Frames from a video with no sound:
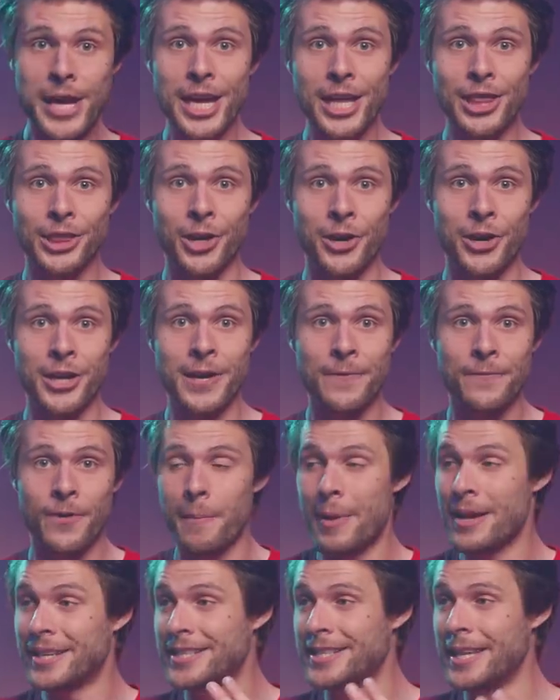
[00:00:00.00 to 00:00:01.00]
can learn
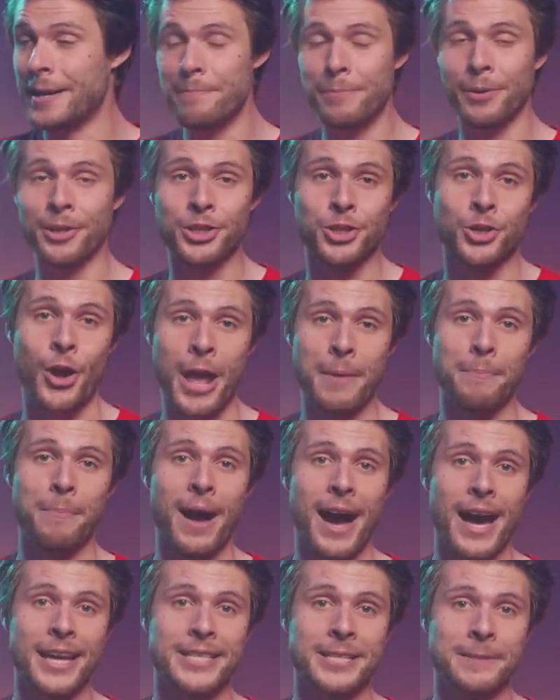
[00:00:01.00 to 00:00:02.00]
from a simple
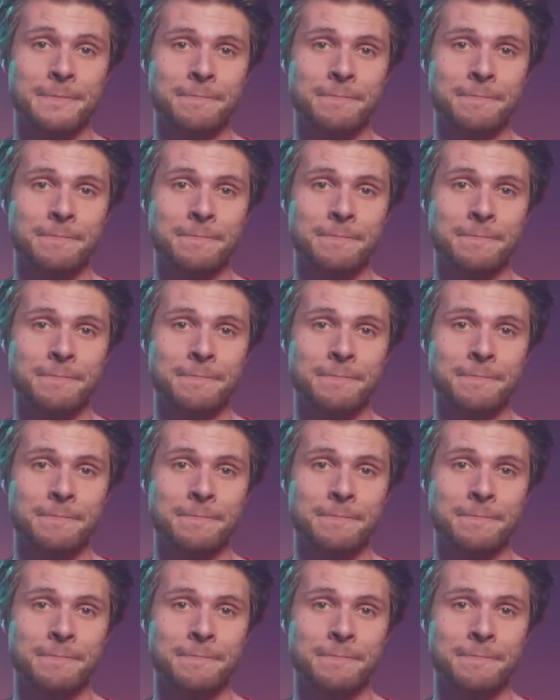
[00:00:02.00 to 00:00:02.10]
tripod.